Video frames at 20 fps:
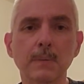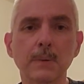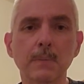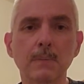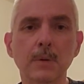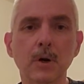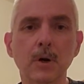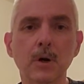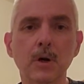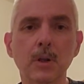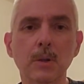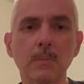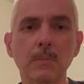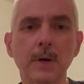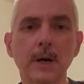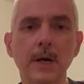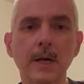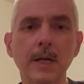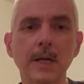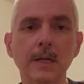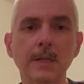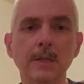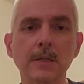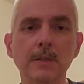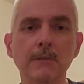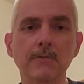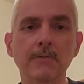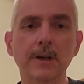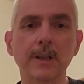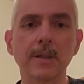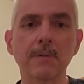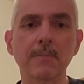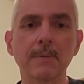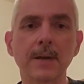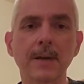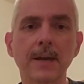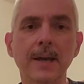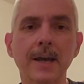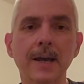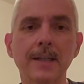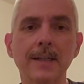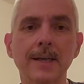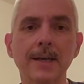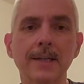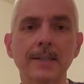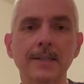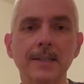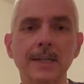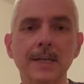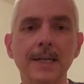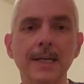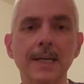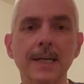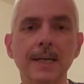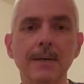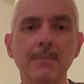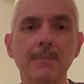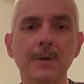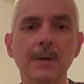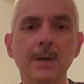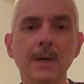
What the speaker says: part of the body is developing at that time,